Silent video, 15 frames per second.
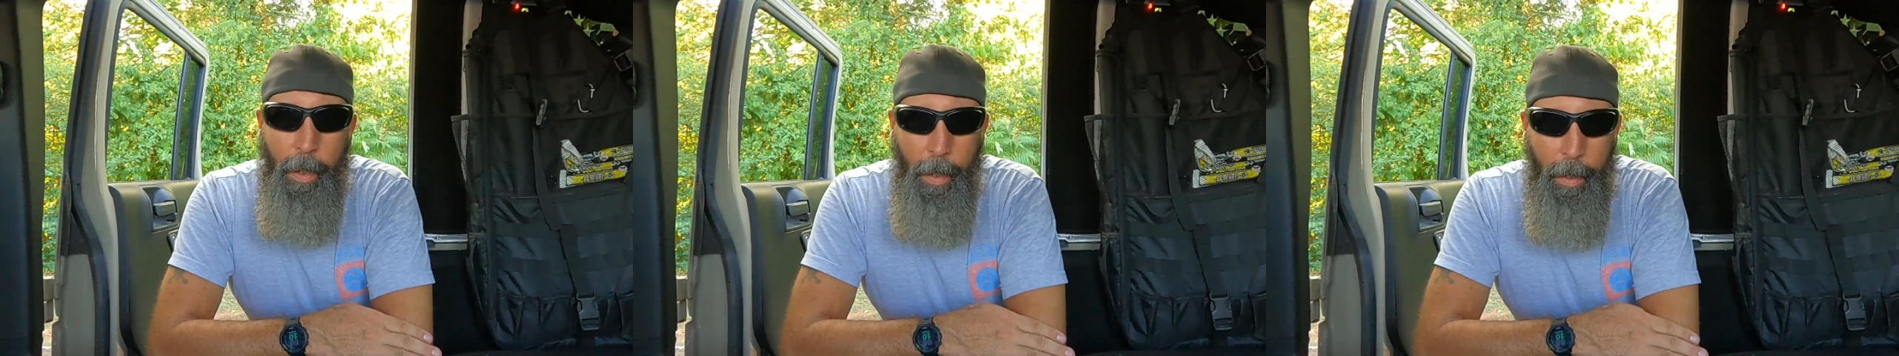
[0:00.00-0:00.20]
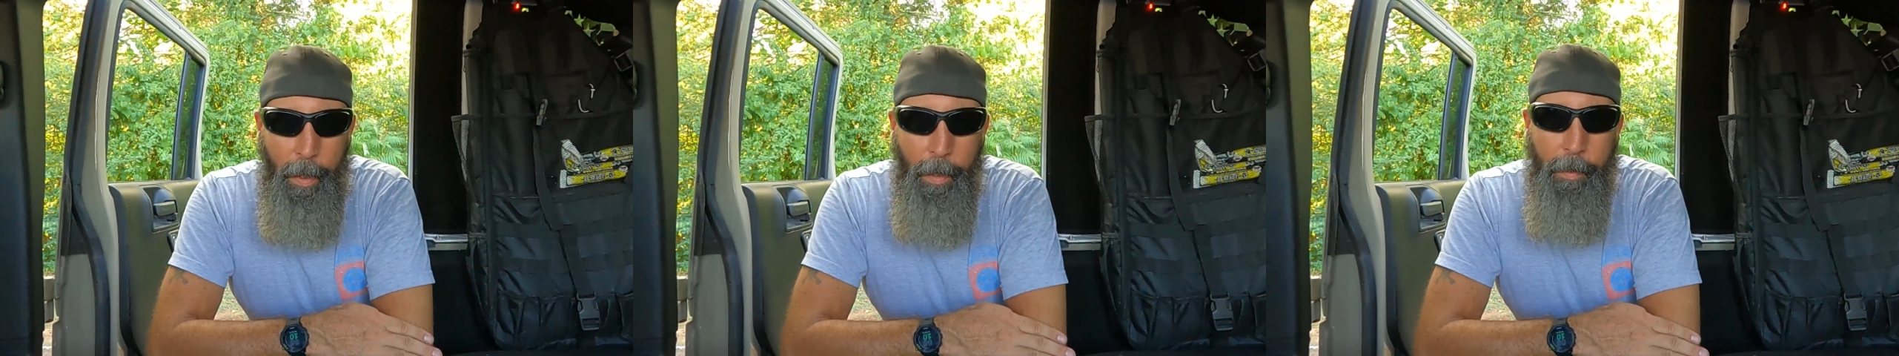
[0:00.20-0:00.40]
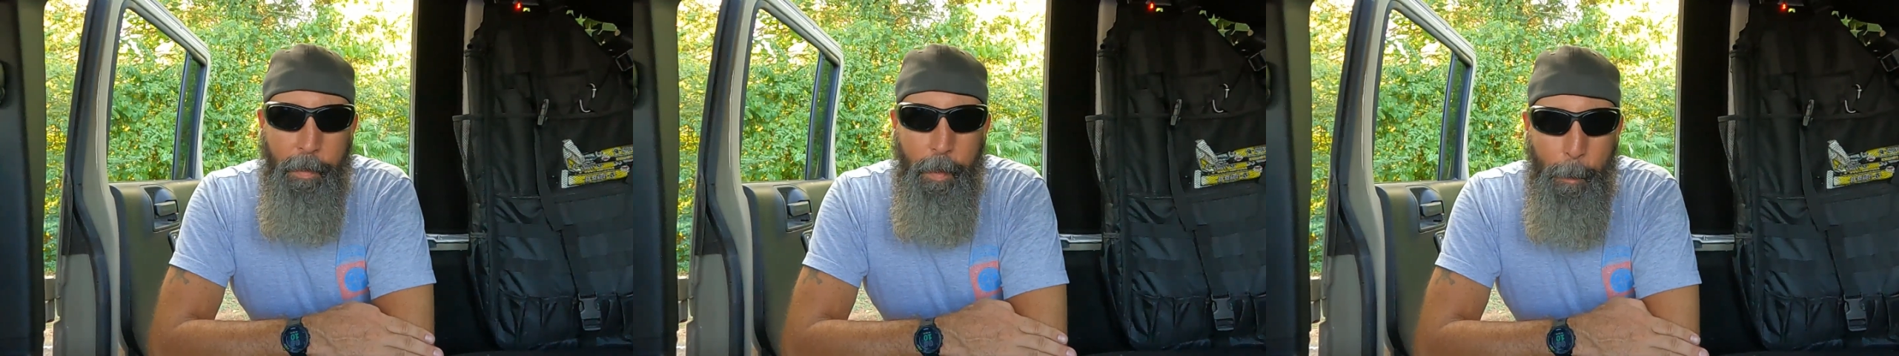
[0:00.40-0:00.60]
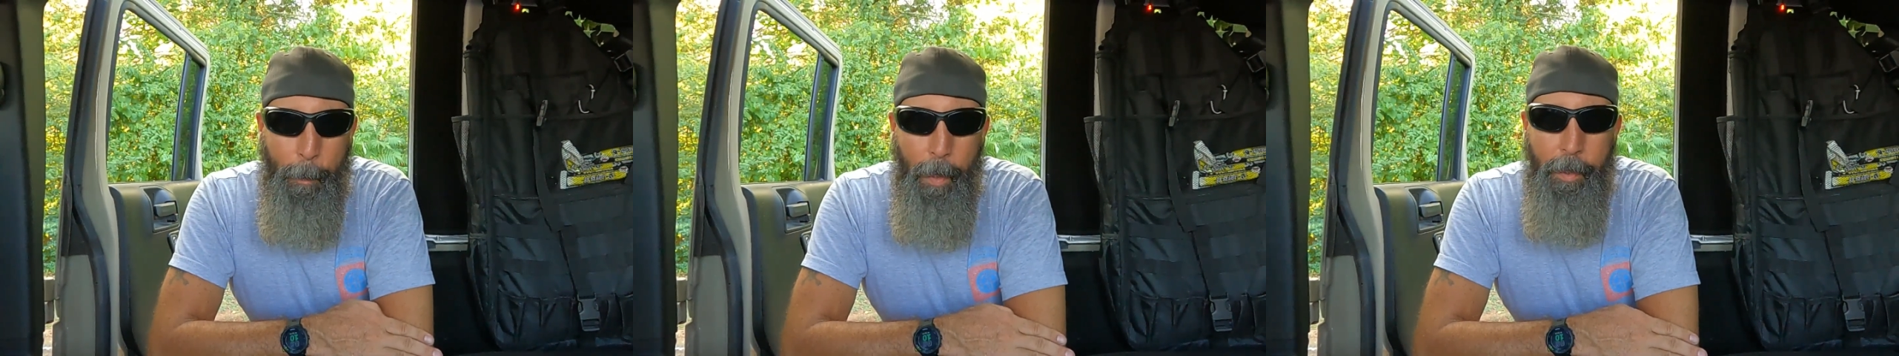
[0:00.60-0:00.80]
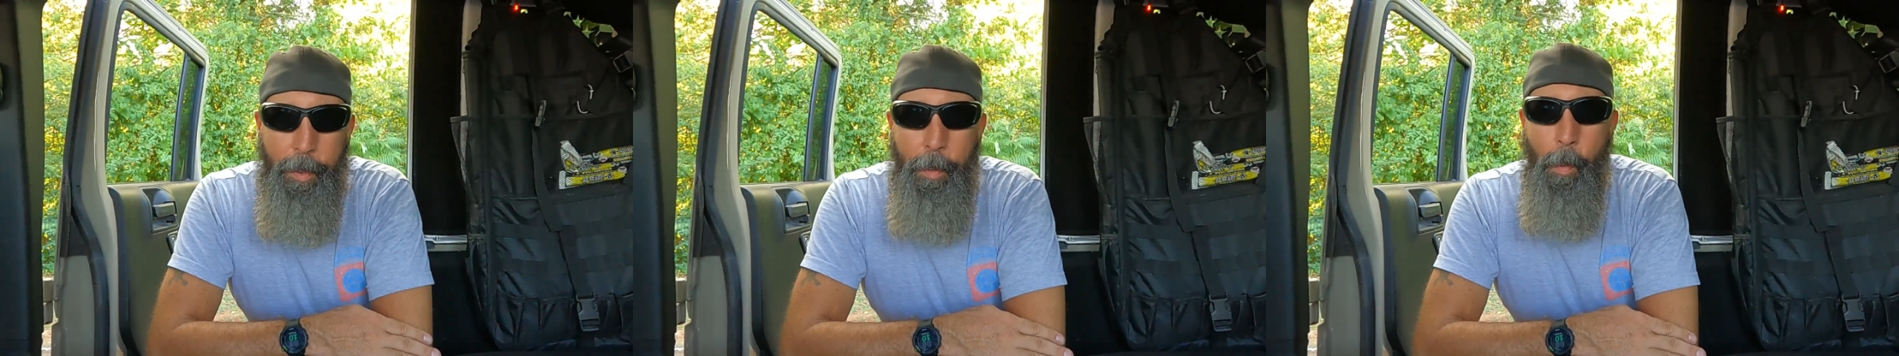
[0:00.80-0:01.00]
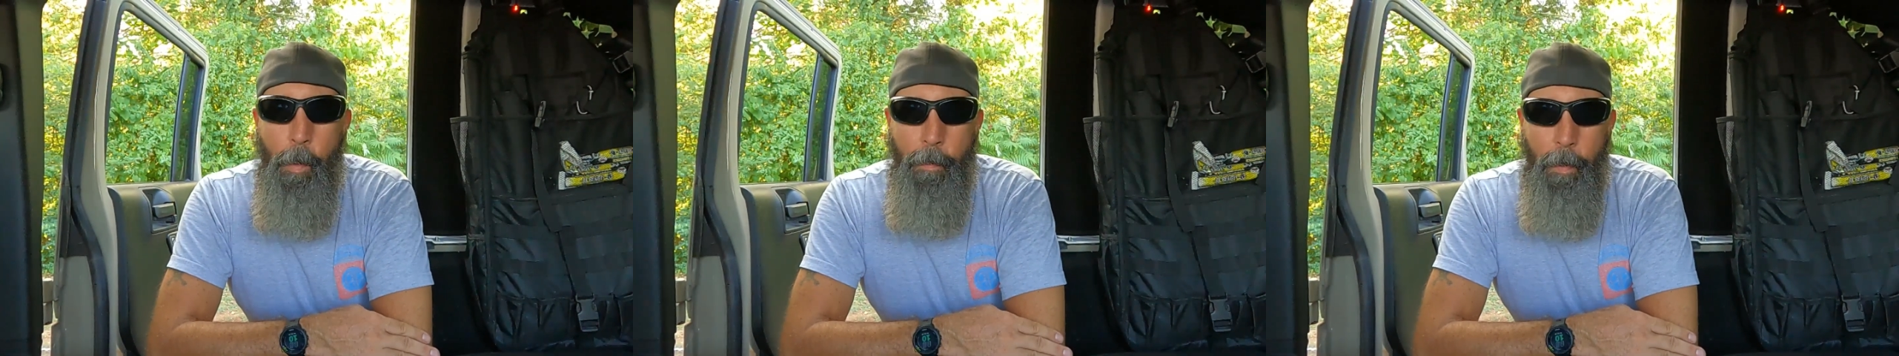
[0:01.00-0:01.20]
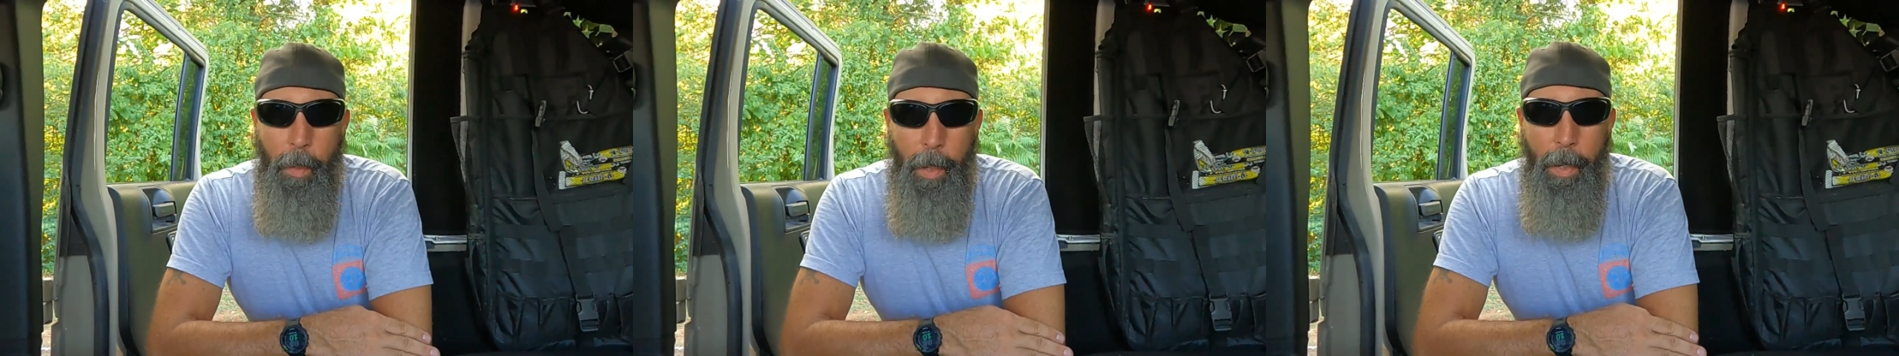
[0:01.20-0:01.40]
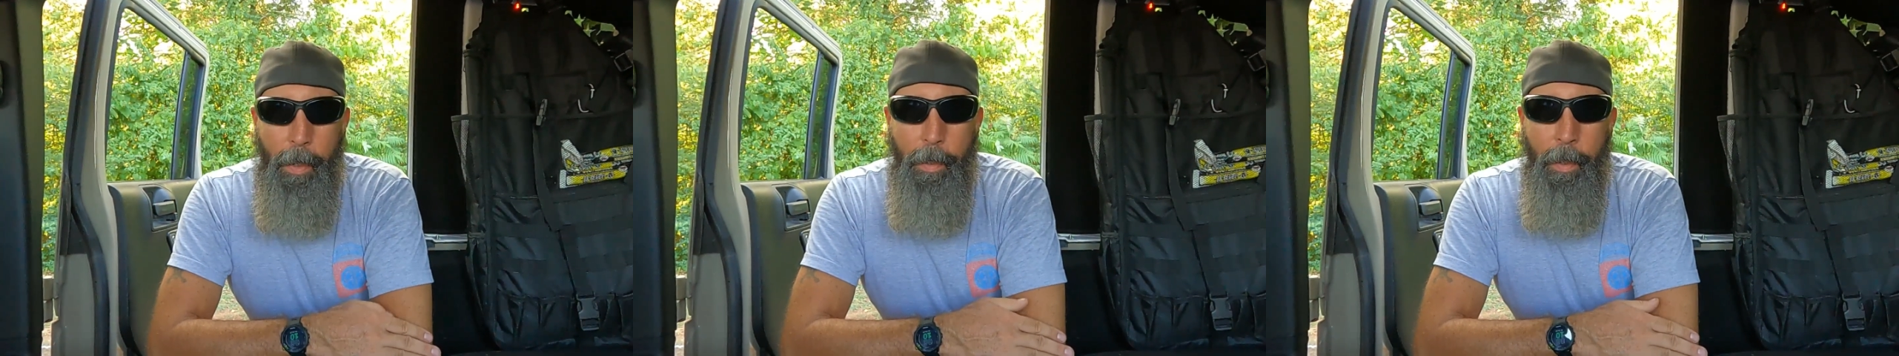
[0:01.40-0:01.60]
is the budget
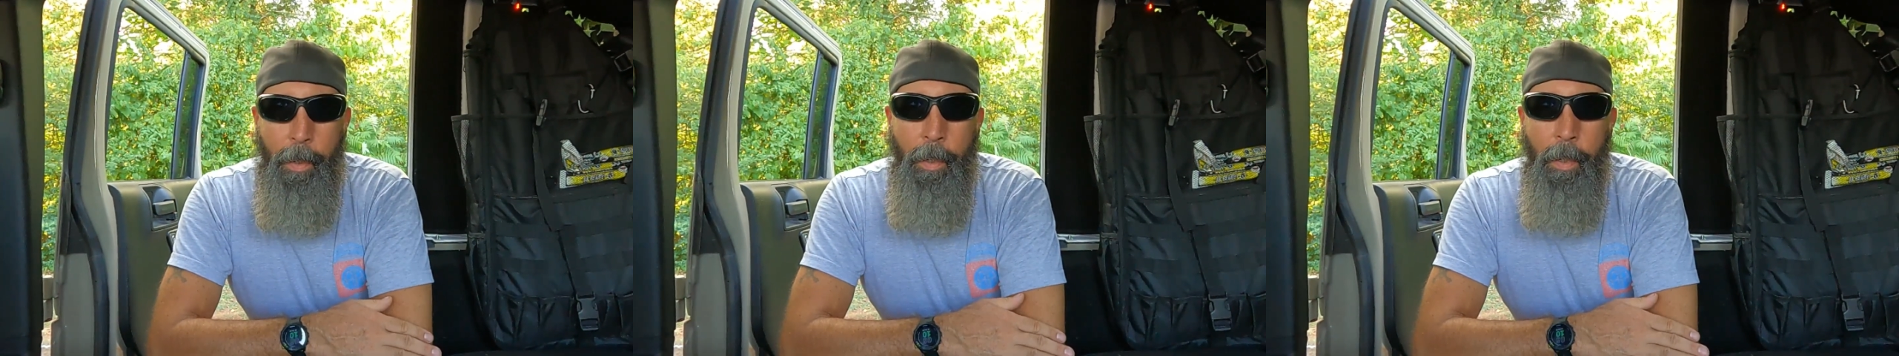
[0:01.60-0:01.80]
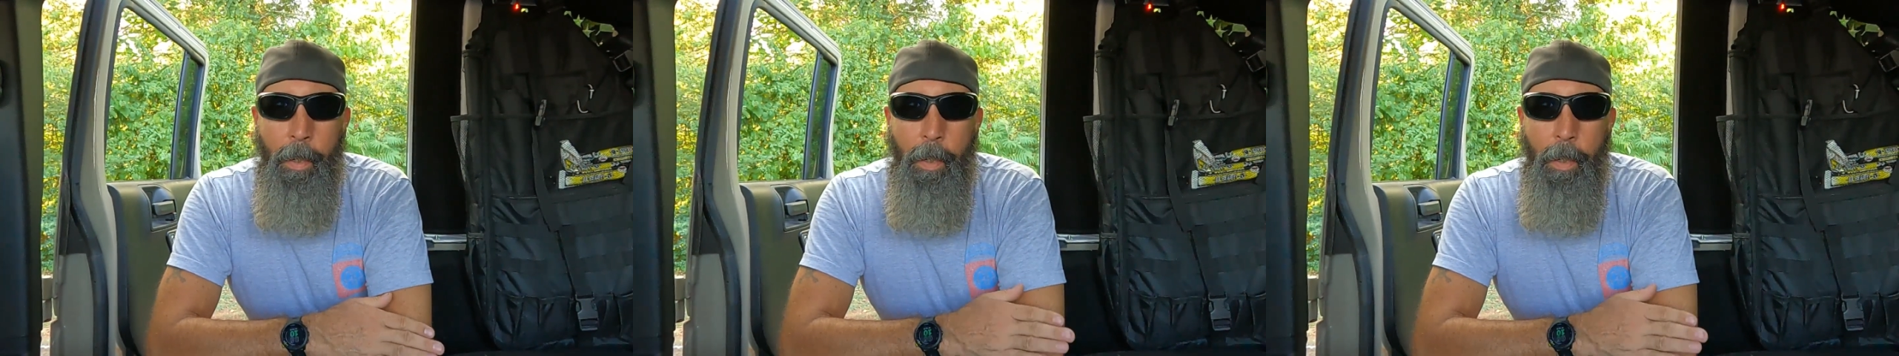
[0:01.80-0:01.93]
Overlander,